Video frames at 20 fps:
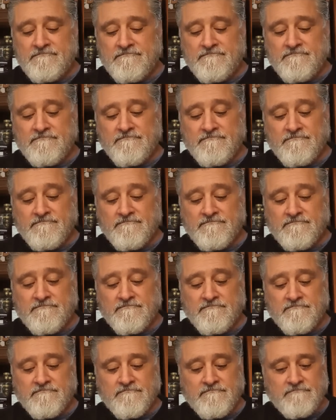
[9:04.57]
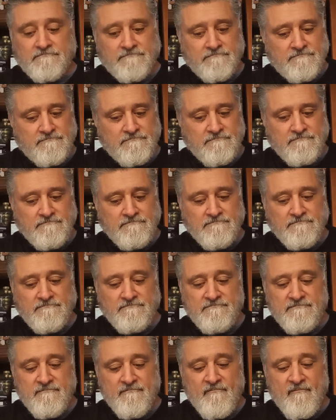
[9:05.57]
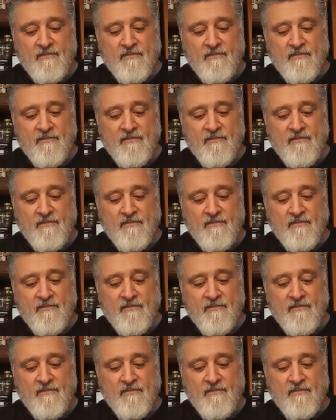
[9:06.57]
(no one is talking)